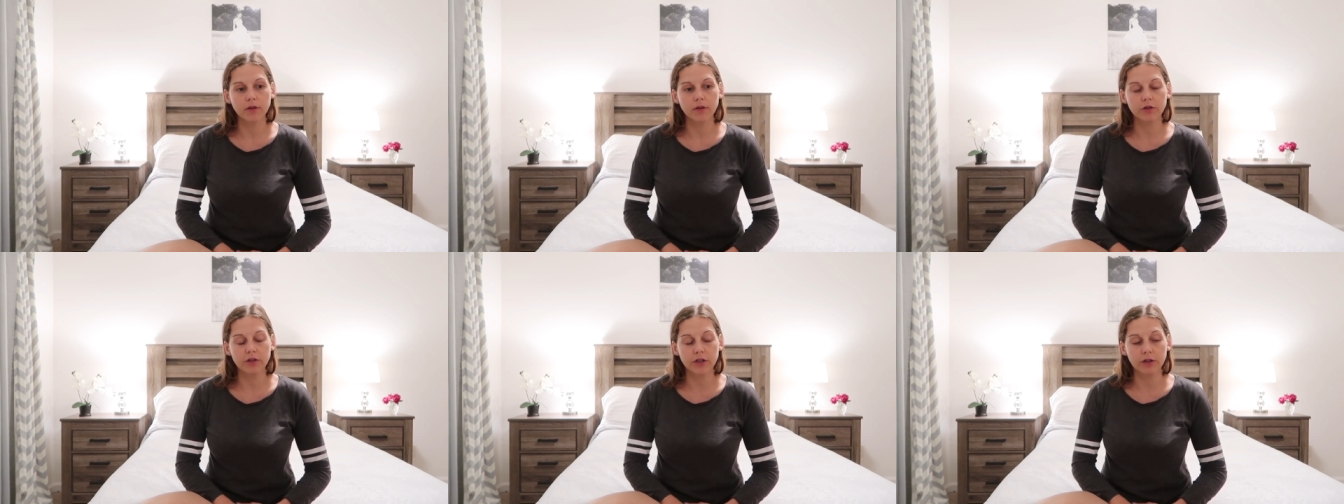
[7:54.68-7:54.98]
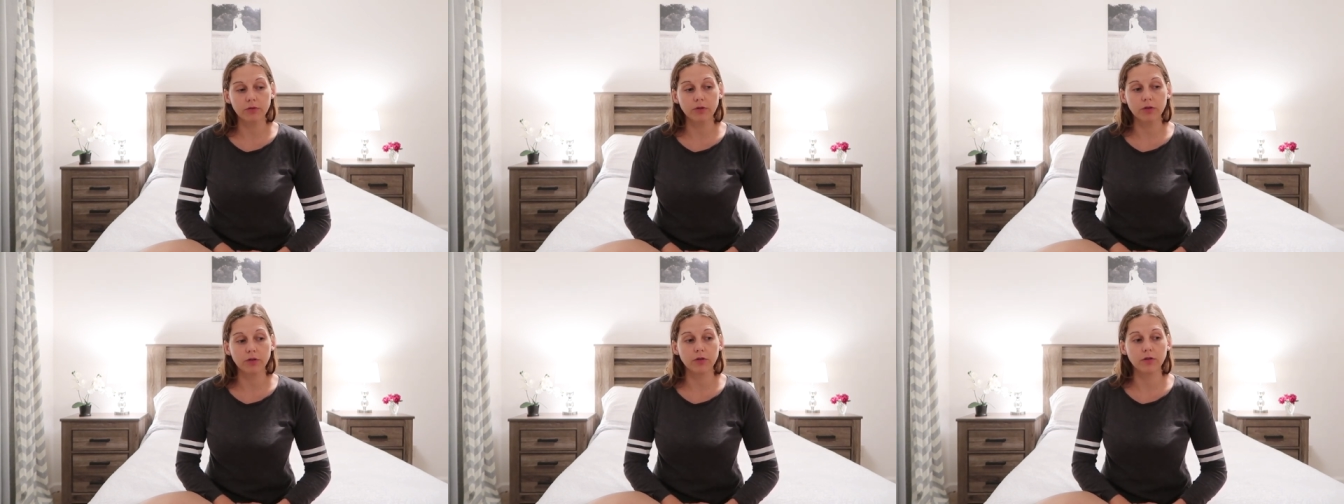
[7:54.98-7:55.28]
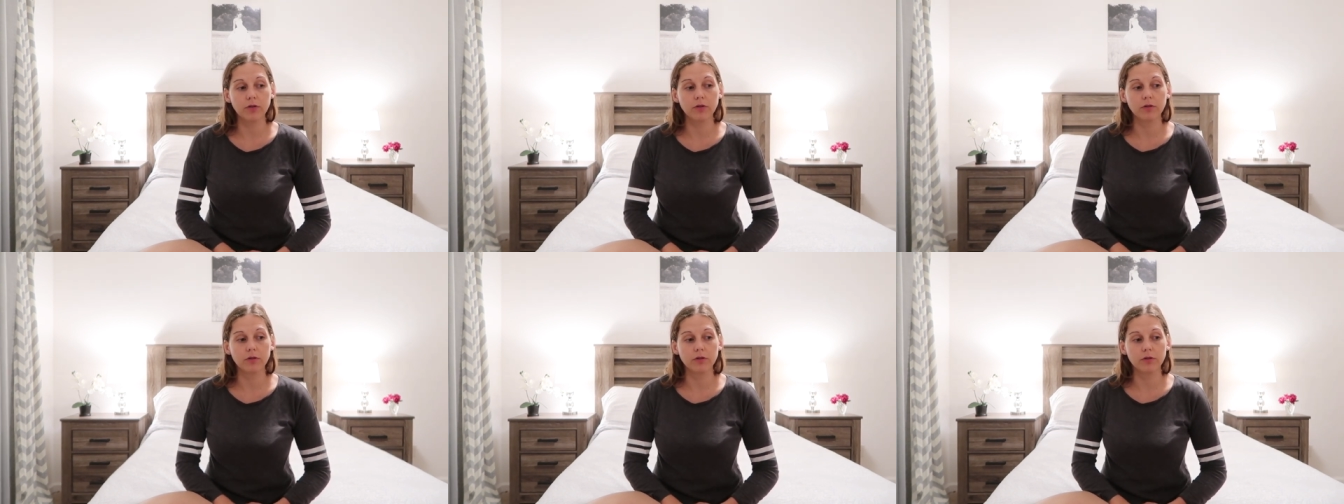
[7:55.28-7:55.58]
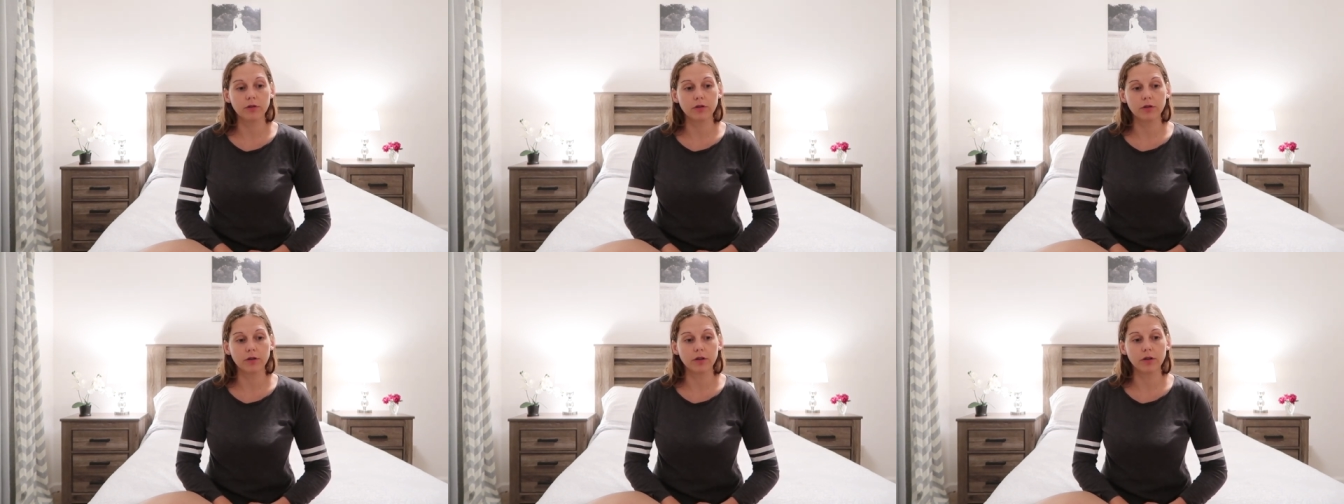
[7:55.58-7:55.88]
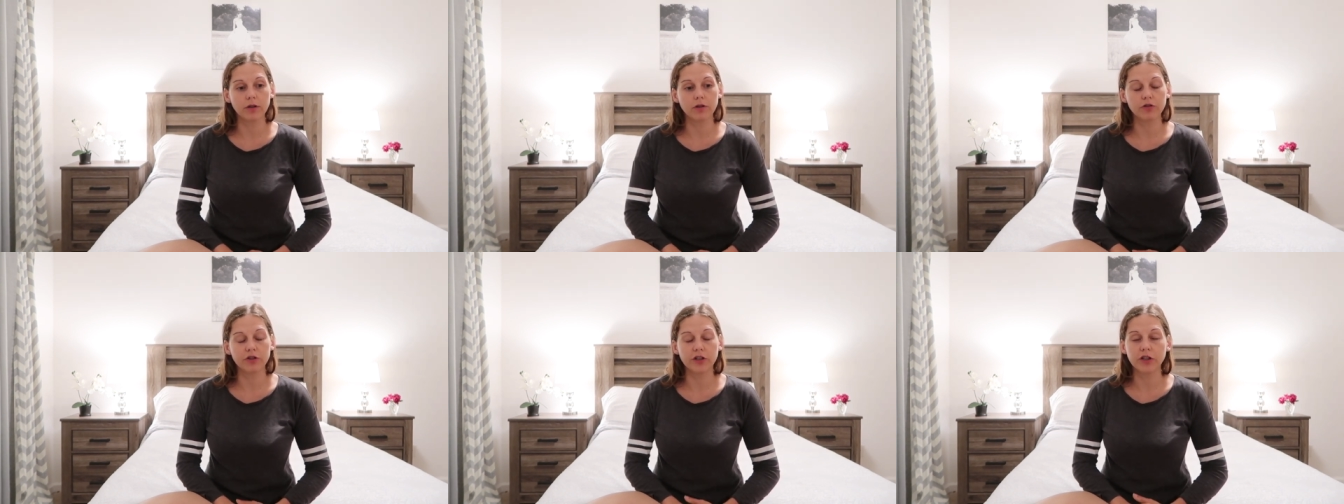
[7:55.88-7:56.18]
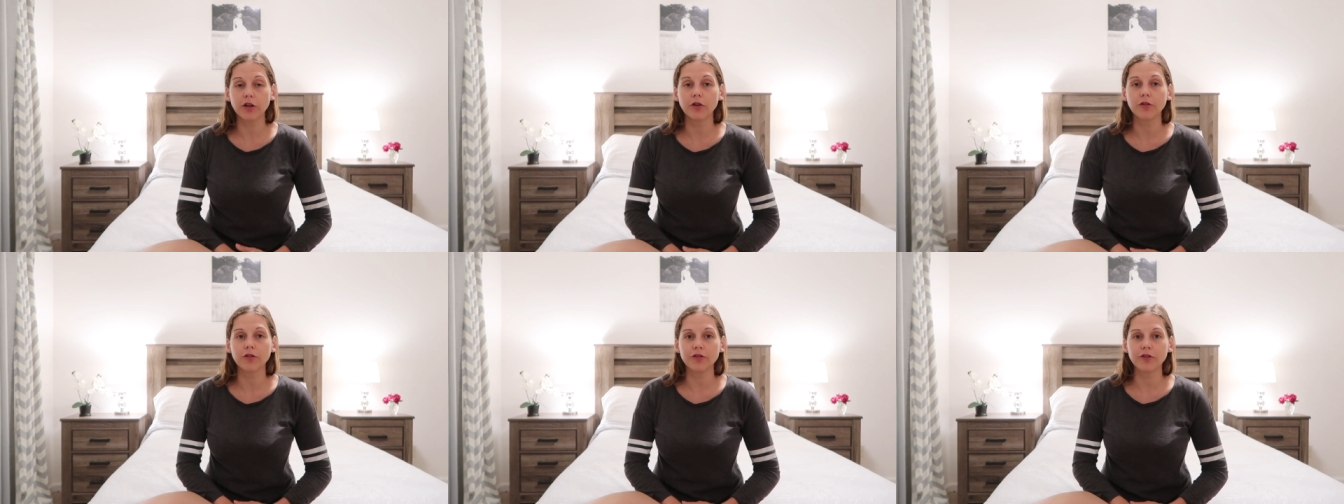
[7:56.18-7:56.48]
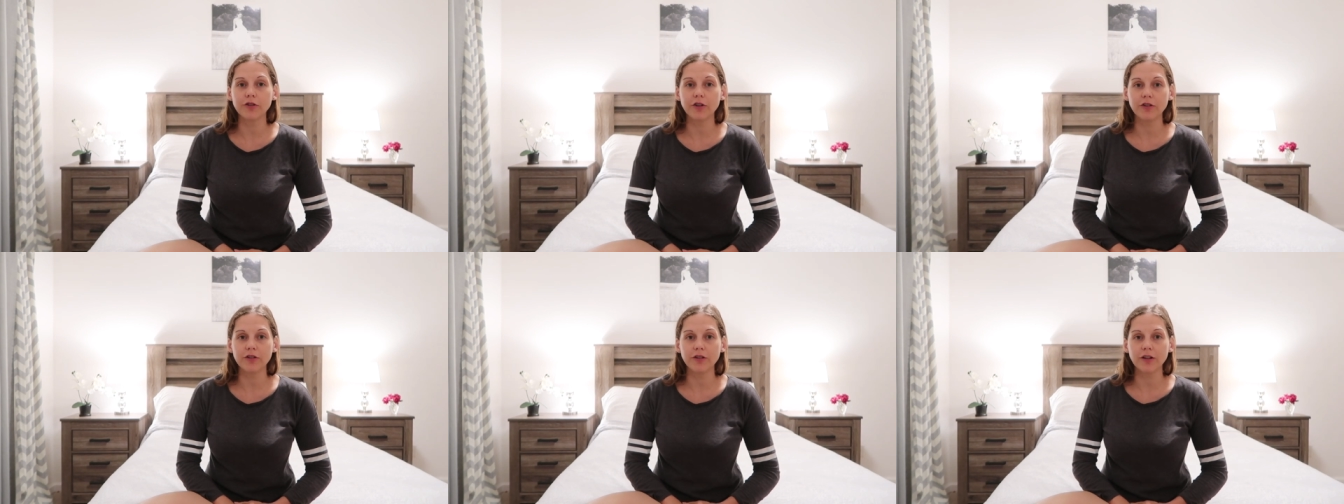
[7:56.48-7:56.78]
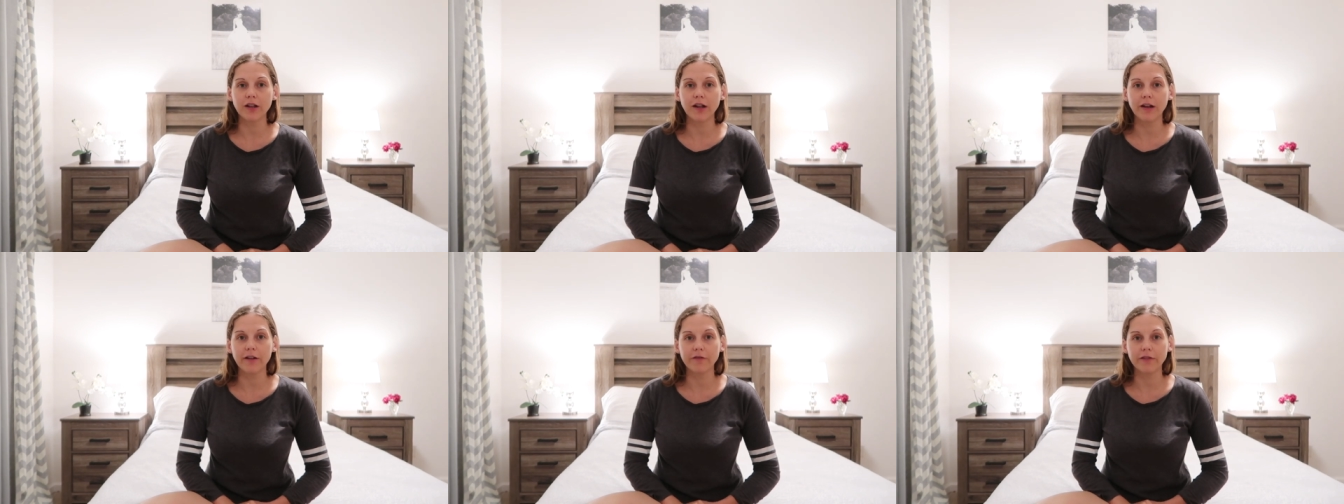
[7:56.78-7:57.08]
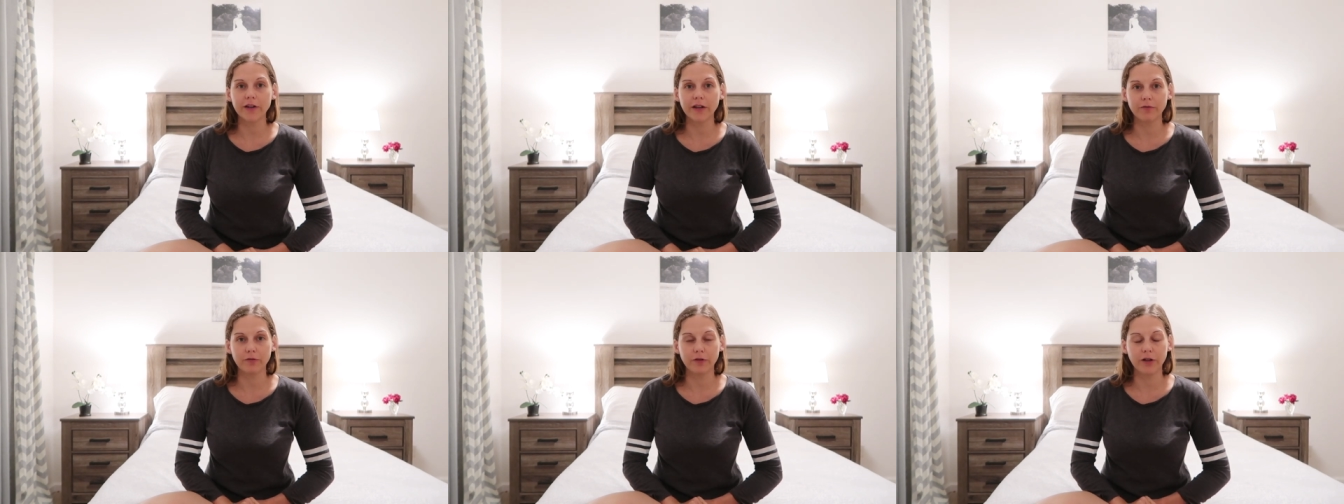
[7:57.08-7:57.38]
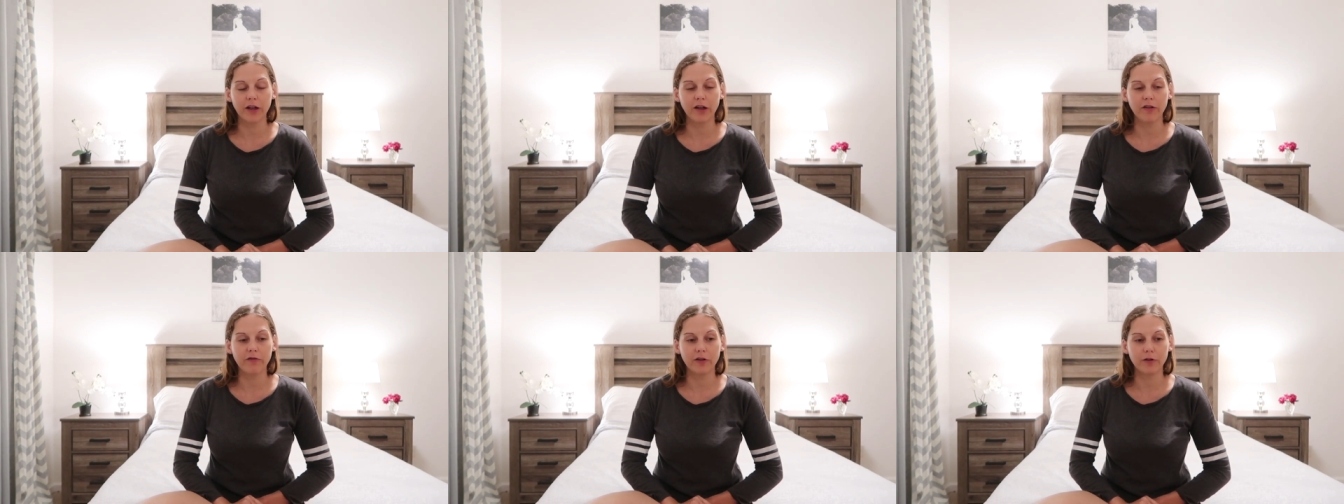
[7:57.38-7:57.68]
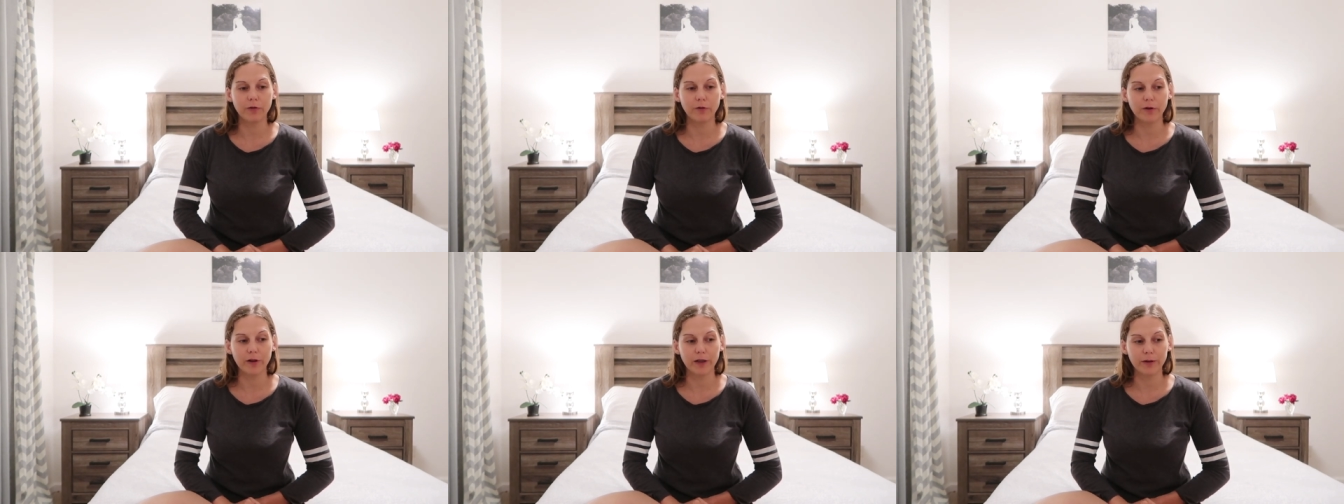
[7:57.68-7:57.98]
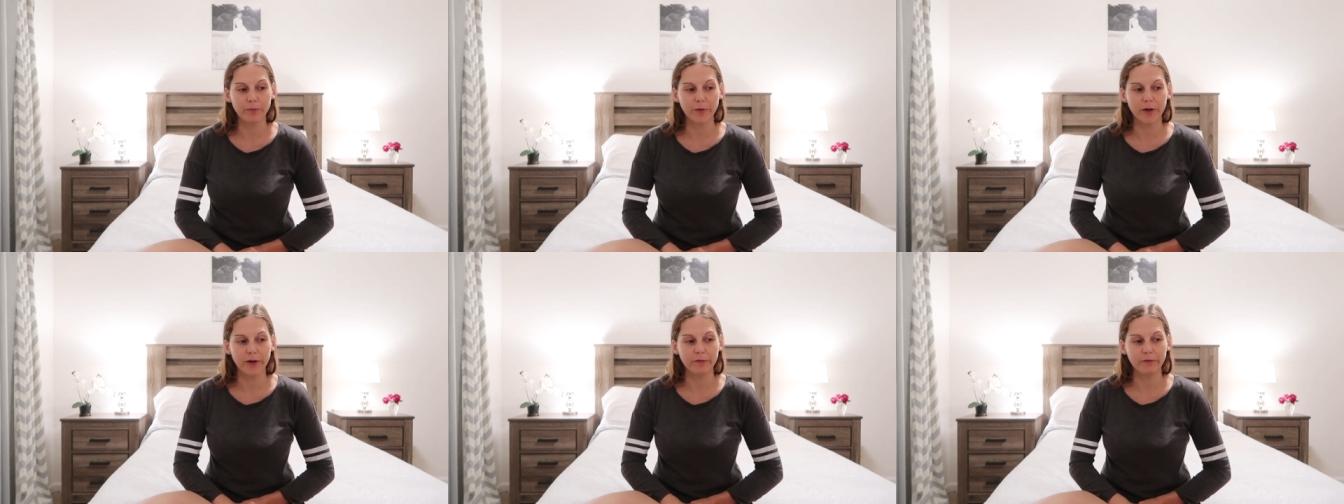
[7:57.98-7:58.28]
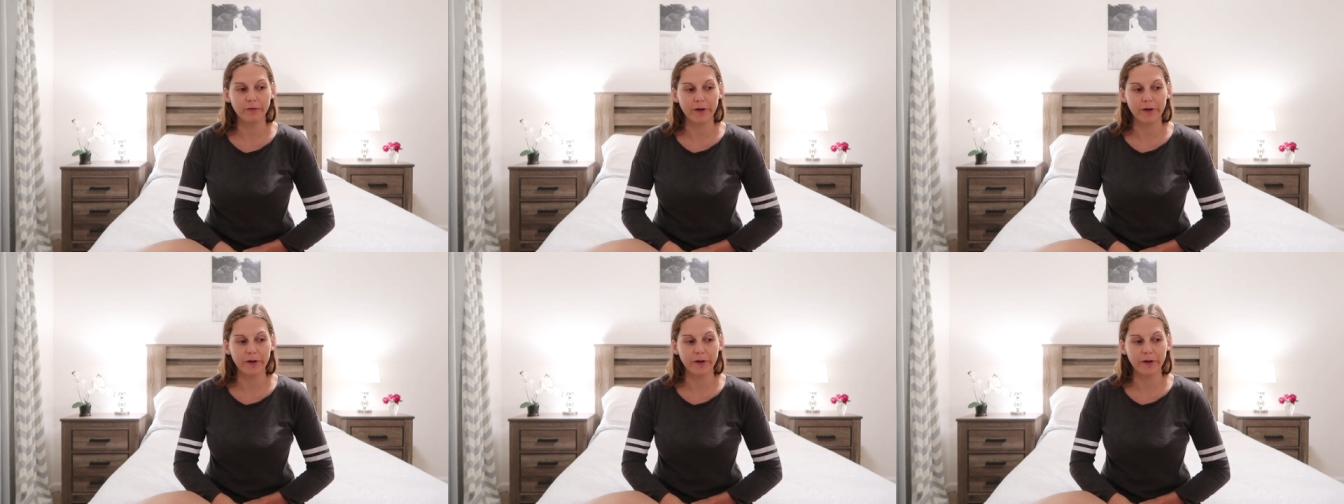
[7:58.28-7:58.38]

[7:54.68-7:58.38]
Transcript: she will she knows she's loved and we love her really mu